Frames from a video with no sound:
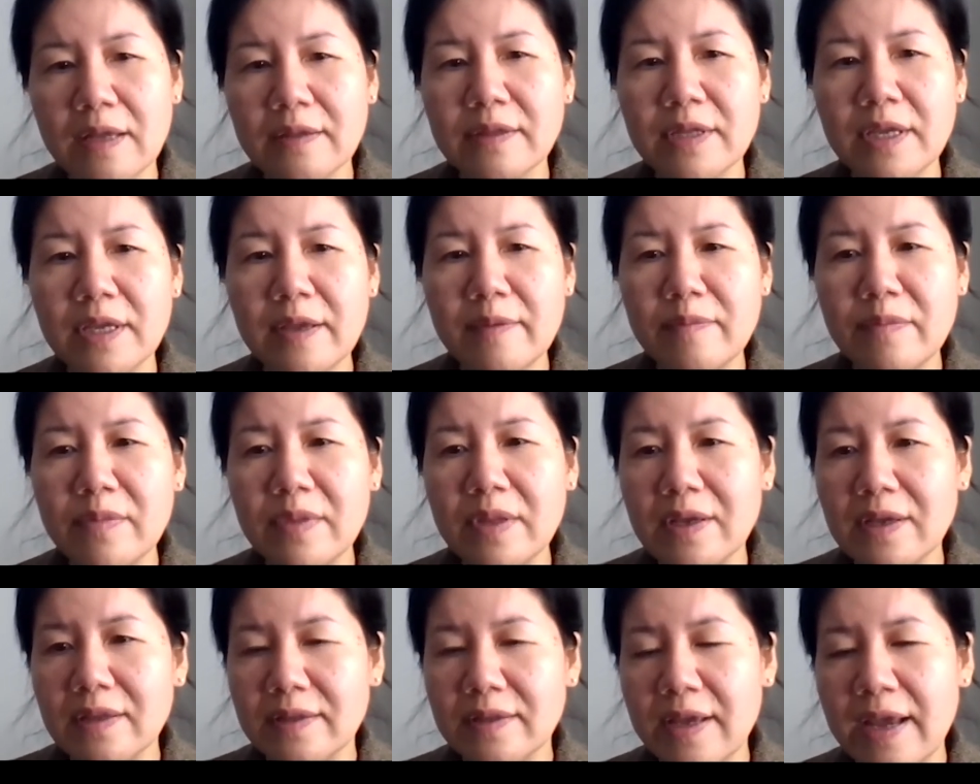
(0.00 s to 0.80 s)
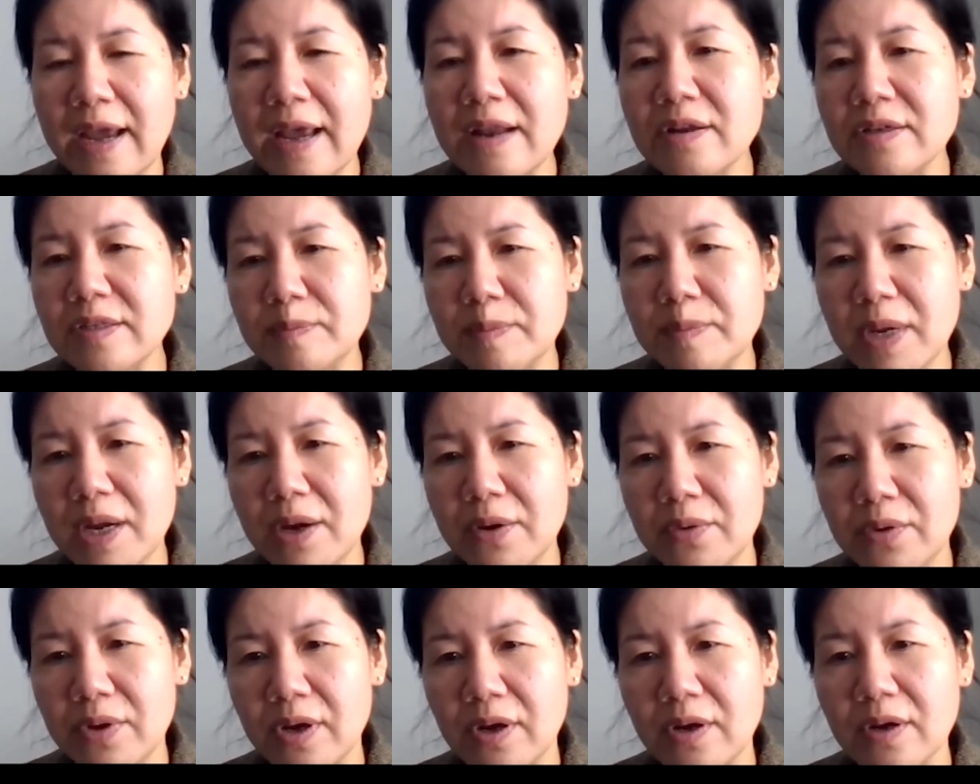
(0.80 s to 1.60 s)
then the energy
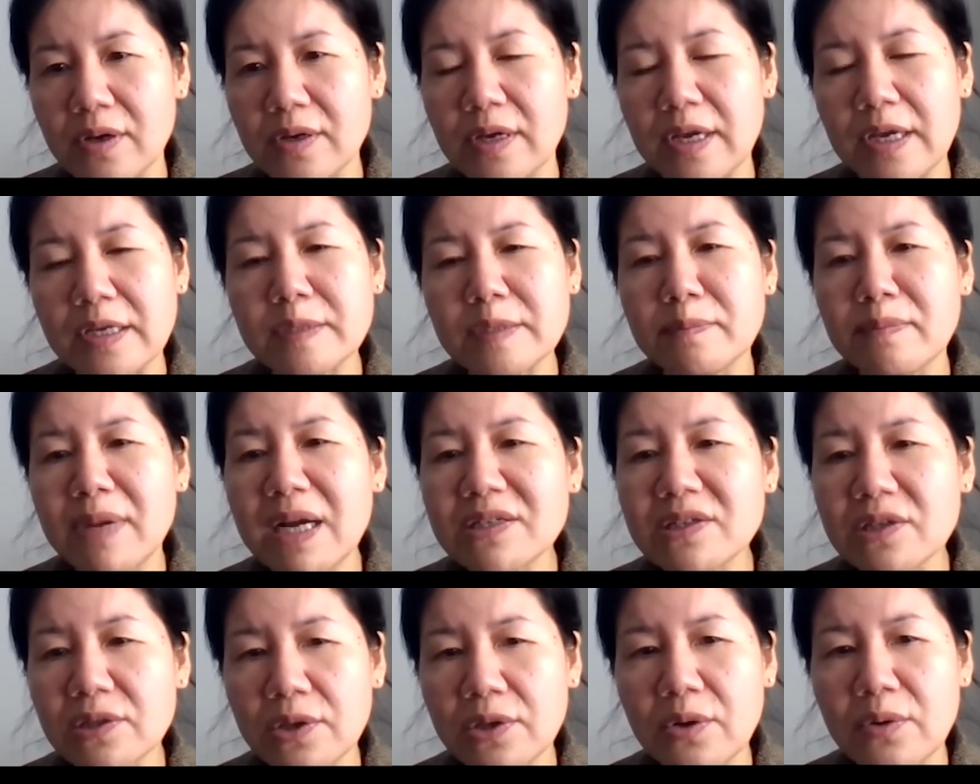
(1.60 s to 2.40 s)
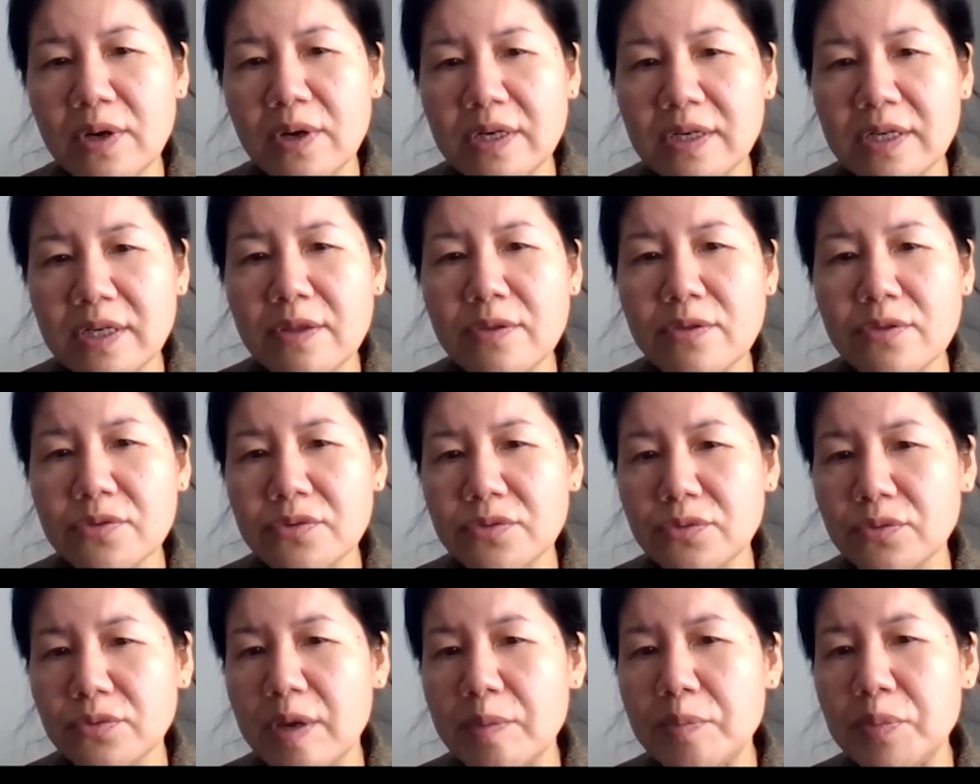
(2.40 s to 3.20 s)
barrier is much lower than
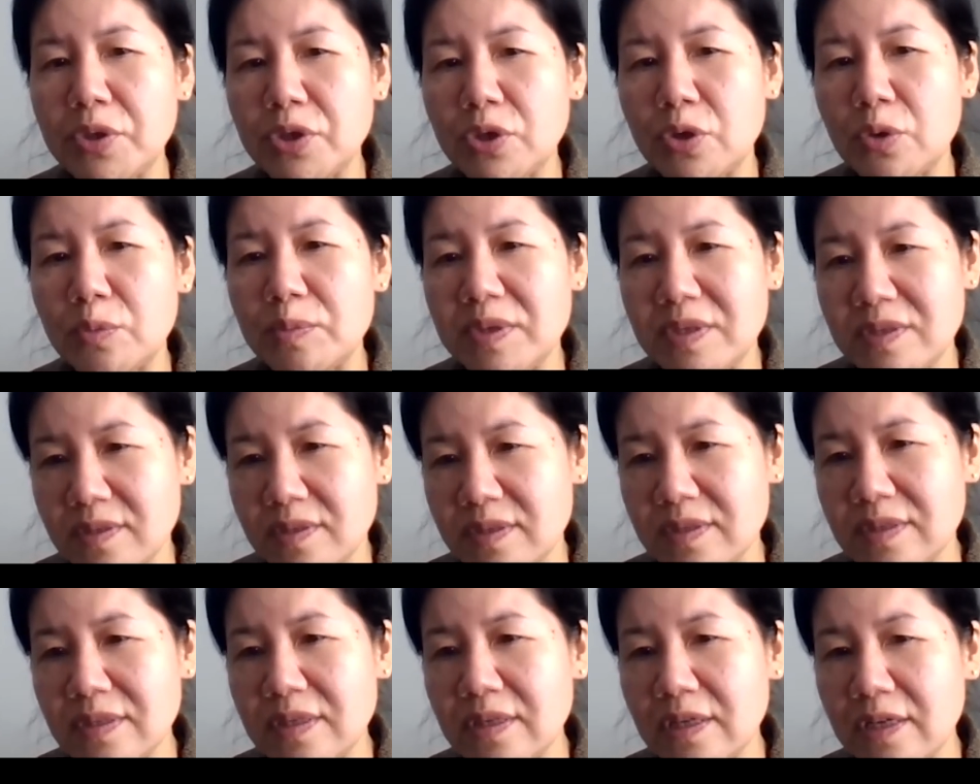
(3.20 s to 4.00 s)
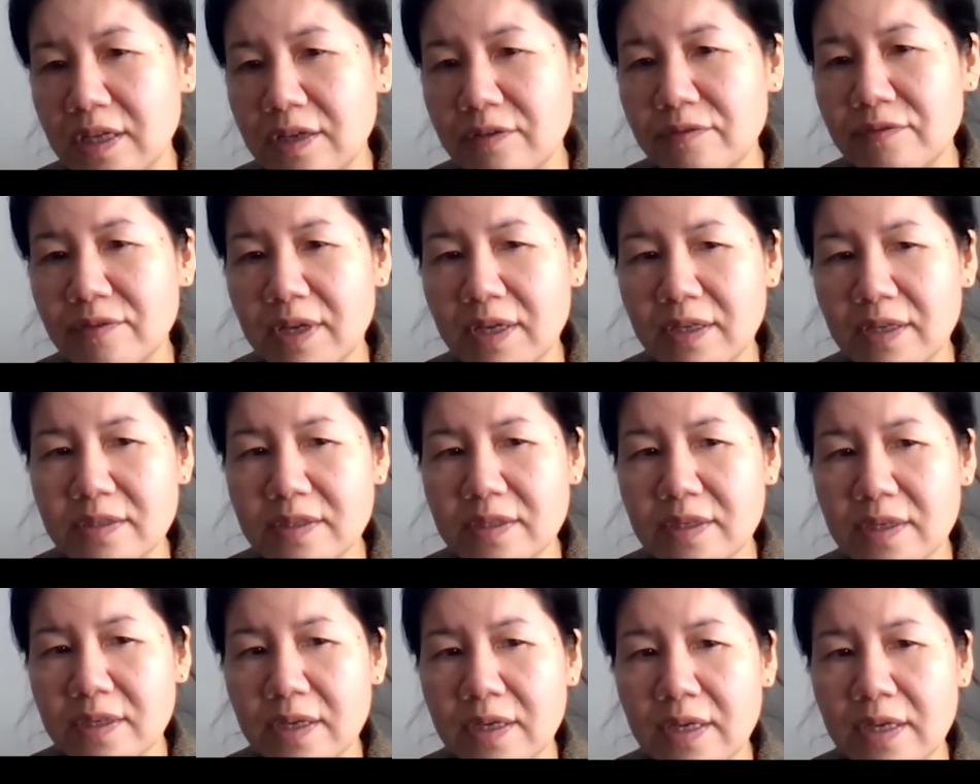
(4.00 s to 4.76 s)
through the POPC leaflet.